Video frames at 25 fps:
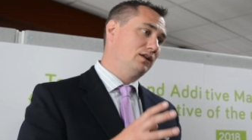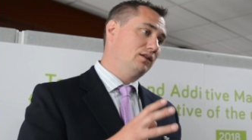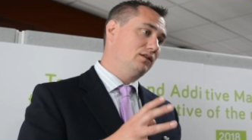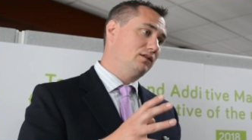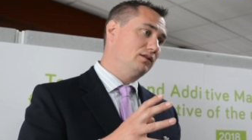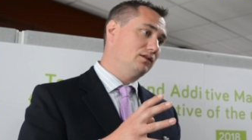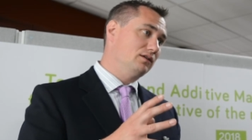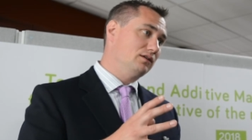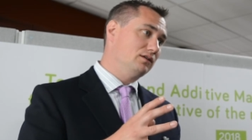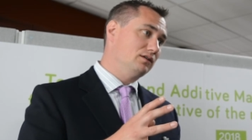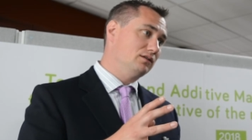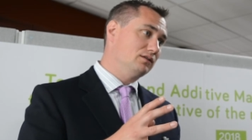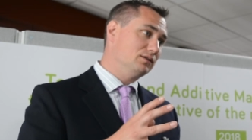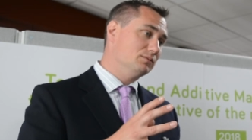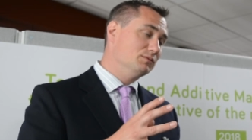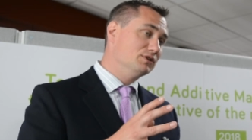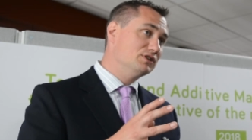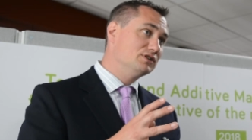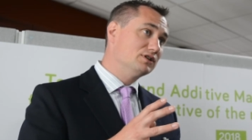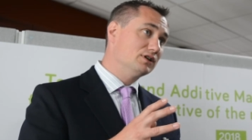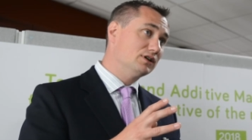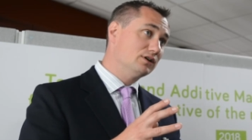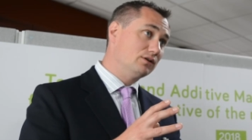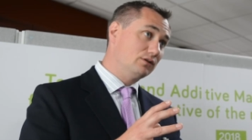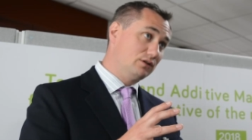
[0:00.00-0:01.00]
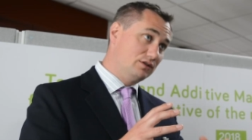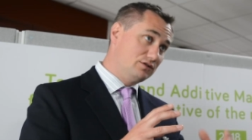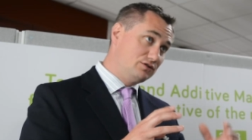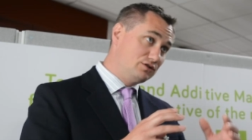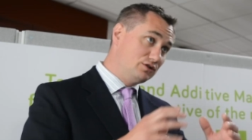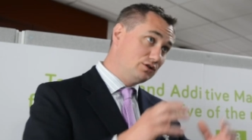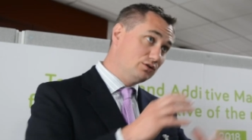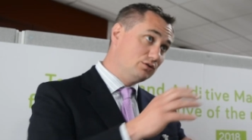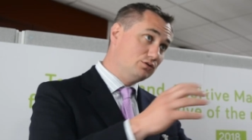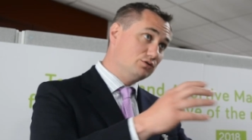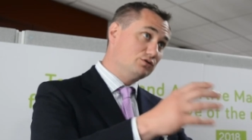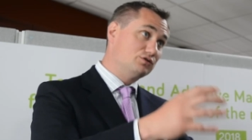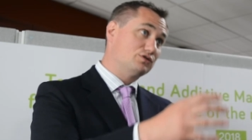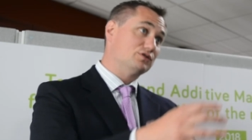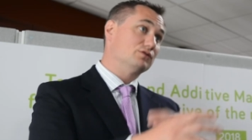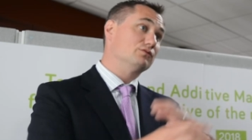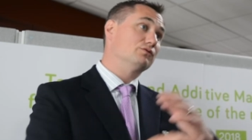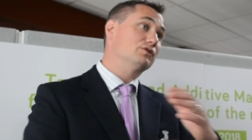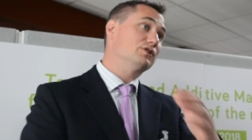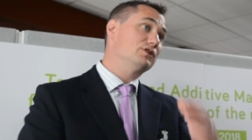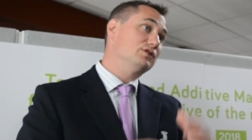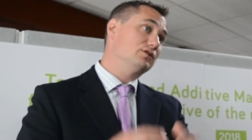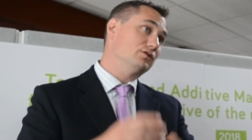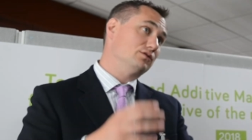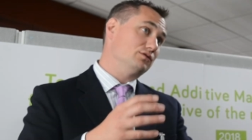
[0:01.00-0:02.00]
the, the material is used and
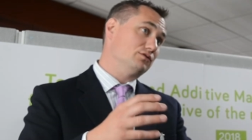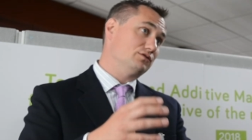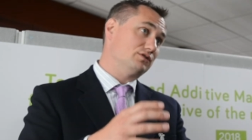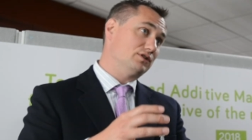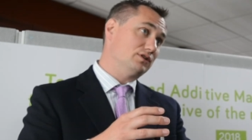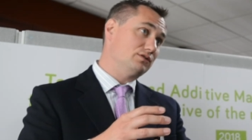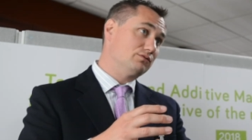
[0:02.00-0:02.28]
reused.